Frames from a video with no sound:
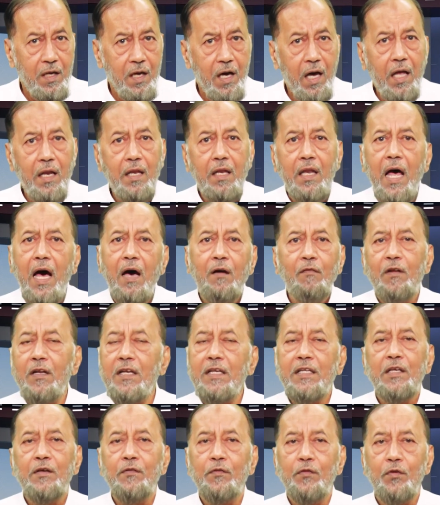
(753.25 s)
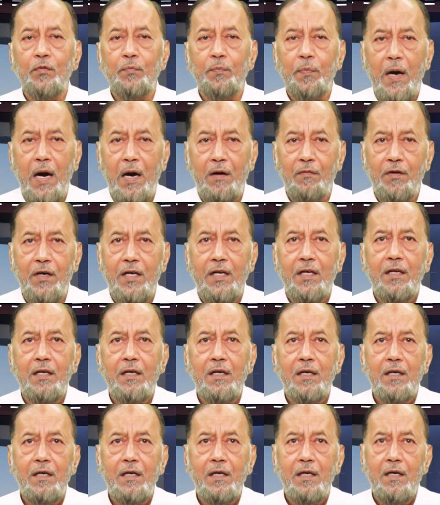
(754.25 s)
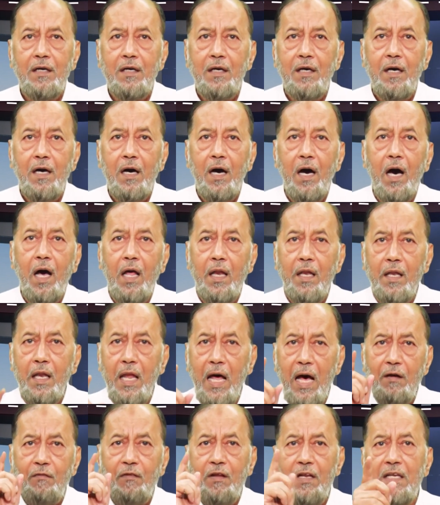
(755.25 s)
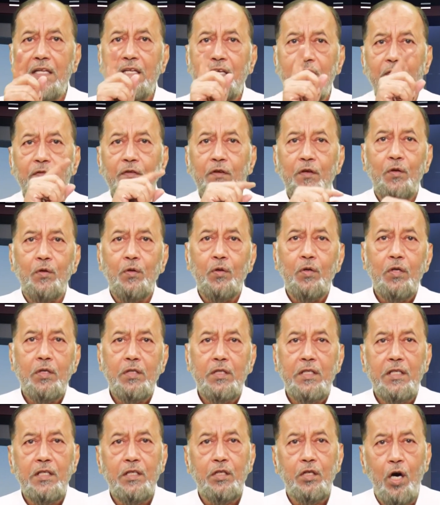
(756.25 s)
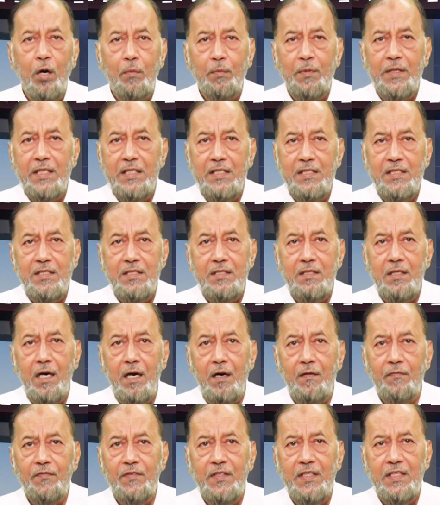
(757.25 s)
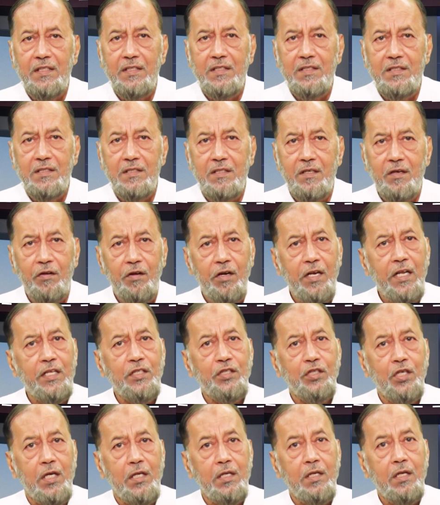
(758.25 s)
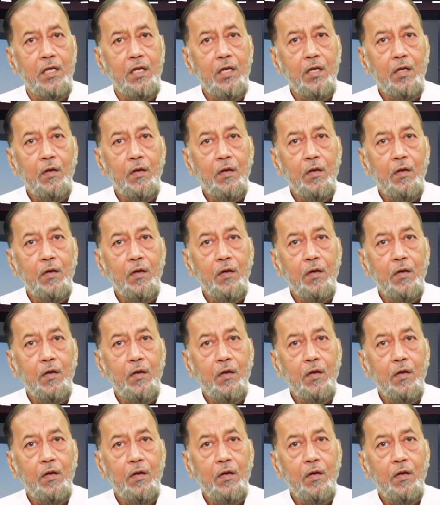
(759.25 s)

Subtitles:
Allah will give you power. Allah will give you the dominance of this religion